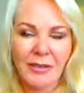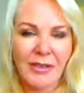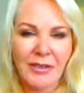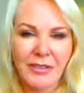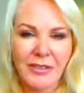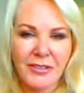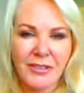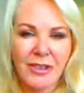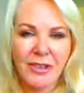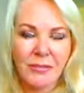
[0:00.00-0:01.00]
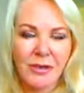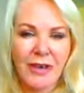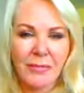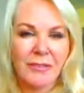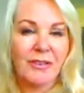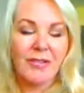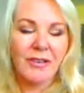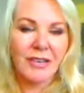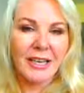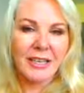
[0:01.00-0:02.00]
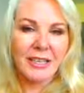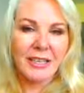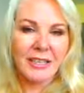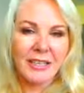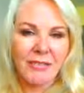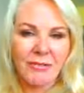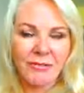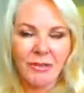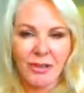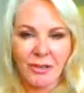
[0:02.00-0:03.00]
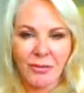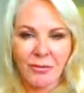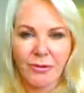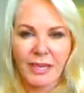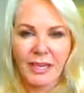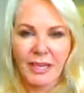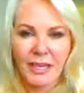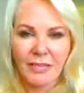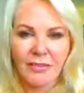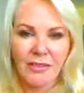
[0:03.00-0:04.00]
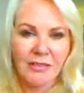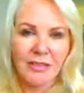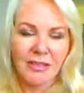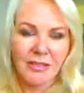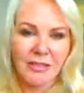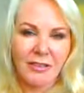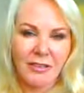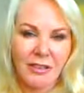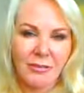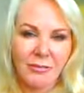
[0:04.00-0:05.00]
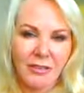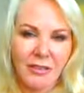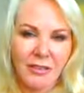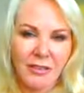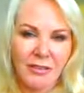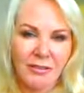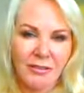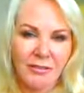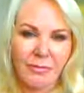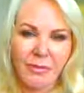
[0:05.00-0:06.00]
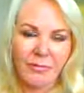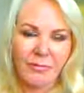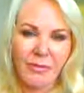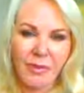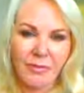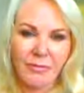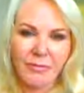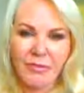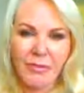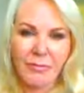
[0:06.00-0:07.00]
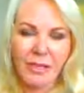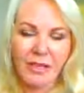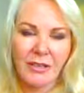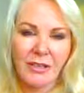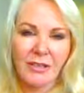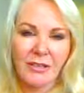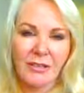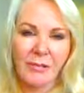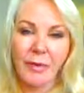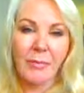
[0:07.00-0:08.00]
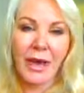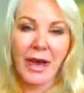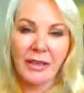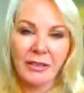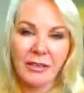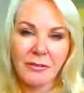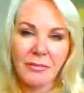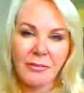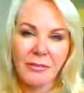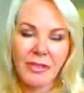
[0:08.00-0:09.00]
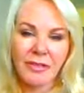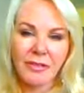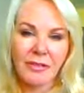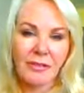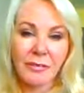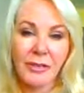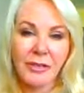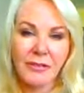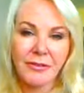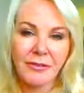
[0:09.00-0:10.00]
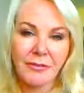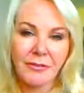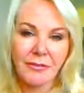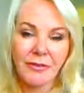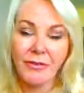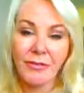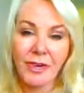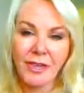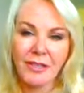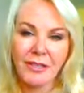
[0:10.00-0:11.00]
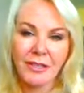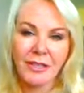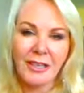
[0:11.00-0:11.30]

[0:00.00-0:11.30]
Because what happens if you let an issue go and you don't deal with it? It could be, with somebody that's your partner, business or personal, good friend.